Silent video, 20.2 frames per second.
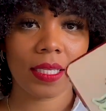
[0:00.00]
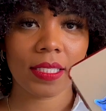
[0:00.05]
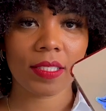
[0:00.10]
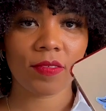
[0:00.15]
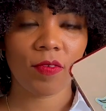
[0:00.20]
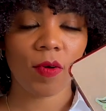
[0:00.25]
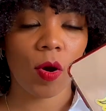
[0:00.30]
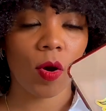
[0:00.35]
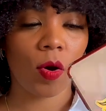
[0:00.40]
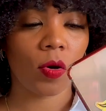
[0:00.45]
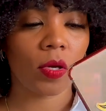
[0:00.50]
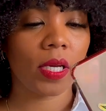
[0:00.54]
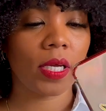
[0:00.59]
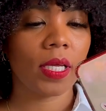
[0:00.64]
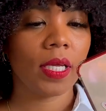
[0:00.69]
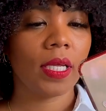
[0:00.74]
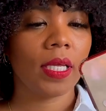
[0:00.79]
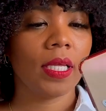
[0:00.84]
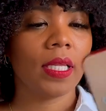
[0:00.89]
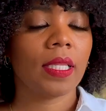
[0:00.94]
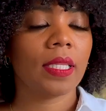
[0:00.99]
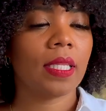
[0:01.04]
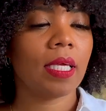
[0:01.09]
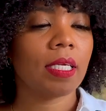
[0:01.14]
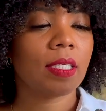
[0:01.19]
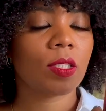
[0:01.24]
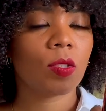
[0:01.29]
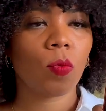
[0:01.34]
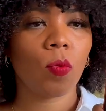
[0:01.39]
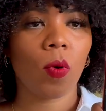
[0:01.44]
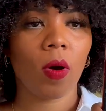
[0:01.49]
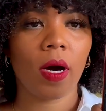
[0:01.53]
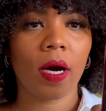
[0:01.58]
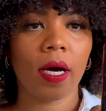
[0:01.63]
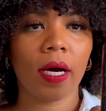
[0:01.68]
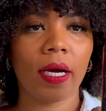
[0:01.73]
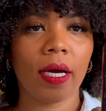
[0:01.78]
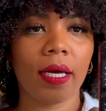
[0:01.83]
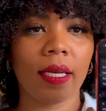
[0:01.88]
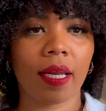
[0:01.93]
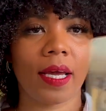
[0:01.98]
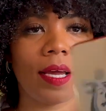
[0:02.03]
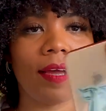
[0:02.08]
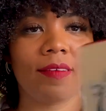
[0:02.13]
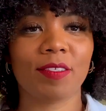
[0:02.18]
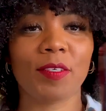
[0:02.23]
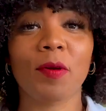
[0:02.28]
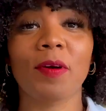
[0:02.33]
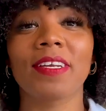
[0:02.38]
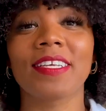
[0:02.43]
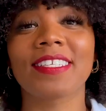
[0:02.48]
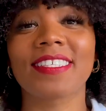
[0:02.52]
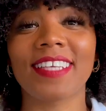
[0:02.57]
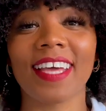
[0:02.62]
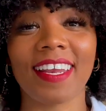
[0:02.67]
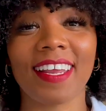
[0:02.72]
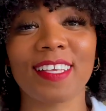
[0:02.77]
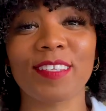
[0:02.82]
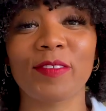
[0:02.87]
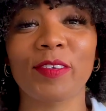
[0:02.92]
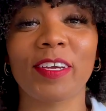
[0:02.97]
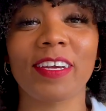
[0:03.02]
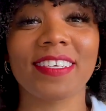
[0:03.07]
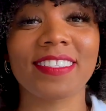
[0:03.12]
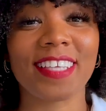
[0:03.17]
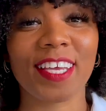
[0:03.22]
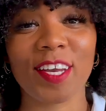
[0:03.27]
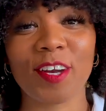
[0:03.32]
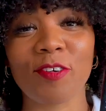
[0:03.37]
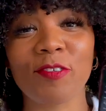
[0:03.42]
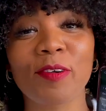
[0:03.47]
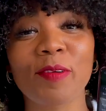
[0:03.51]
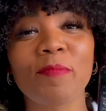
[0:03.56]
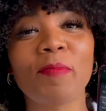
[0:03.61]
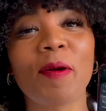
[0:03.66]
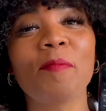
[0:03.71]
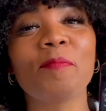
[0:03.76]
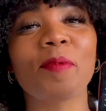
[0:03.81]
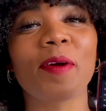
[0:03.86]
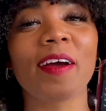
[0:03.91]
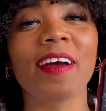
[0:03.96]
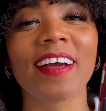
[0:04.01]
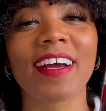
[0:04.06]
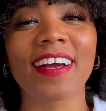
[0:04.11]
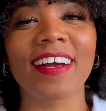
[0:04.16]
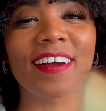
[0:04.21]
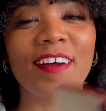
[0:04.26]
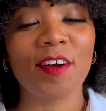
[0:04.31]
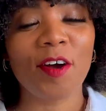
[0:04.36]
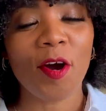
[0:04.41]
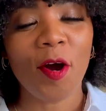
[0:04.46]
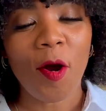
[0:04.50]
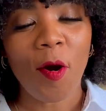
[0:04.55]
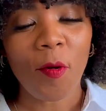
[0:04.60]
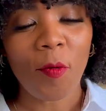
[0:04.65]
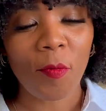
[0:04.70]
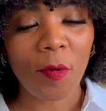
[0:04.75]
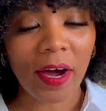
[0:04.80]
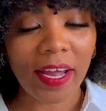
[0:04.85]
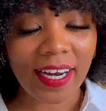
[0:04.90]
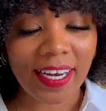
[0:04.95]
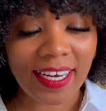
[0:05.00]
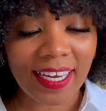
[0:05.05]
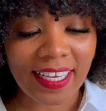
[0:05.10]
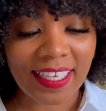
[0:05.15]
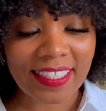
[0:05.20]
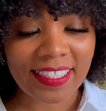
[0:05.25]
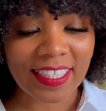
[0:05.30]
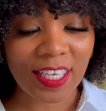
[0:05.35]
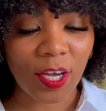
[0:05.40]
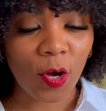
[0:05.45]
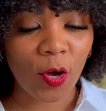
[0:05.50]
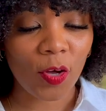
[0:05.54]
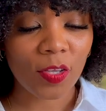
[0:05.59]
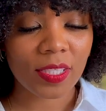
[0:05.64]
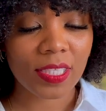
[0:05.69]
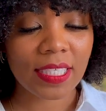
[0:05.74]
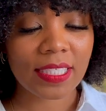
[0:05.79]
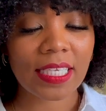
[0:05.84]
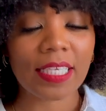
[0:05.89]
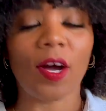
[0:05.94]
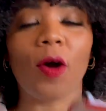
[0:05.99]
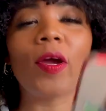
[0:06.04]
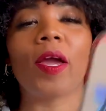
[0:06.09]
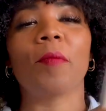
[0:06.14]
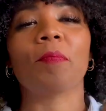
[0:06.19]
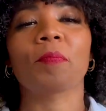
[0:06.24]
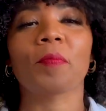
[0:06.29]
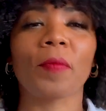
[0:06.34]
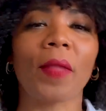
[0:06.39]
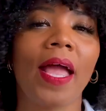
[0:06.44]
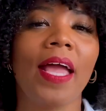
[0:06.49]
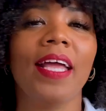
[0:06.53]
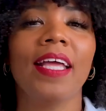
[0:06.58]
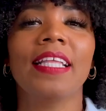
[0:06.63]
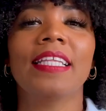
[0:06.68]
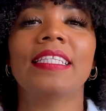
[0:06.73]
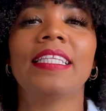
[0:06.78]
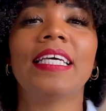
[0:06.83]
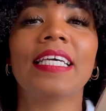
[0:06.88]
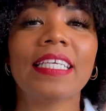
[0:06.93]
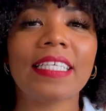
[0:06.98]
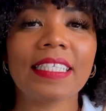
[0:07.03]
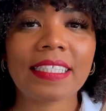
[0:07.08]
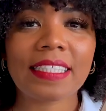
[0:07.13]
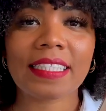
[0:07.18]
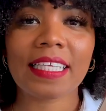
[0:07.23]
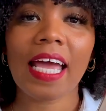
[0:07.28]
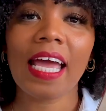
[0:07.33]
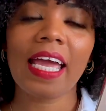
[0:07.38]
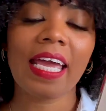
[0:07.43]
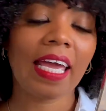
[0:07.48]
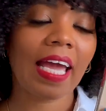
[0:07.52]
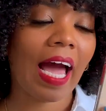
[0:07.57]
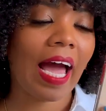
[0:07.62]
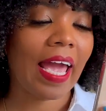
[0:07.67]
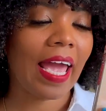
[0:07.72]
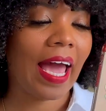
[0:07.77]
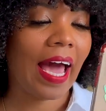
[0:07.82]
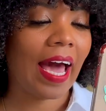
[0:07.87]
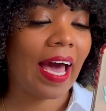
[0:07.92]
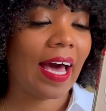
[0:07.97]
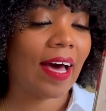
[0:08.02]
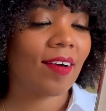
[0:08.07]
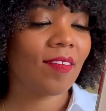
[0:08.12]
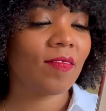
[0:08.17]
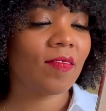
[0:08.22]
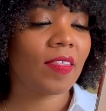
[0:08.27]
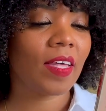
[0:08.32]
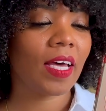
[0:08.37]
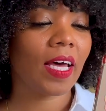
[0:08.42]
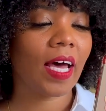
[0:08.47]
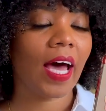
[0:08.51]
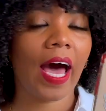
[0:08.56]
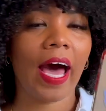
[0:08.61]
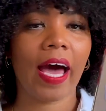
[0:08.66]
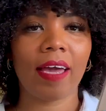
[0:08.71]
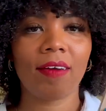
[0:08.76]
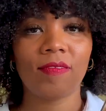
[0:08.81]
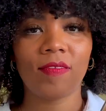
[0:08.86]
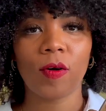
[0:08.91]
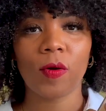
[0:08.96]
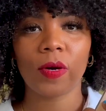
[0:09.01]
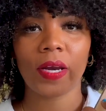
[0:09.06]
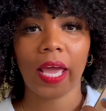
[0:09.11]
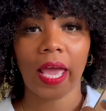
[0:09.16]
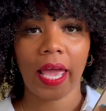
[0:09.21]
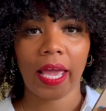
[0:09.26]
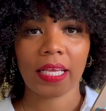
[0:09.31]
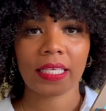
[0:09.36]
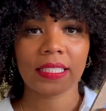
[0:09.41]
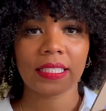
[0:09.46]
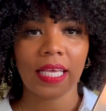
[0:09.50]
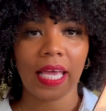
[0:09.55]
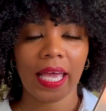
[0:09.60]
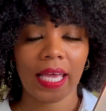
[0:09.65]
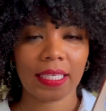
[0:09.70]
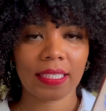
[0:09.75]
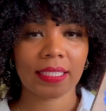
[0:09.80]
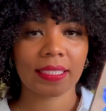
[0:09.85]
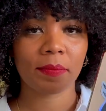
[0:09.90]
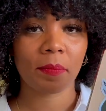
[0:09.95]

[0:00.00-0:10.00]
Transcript: phone. This one, I have to go into settings because I don't remember what it is. So this is, this, I have the iPhone XS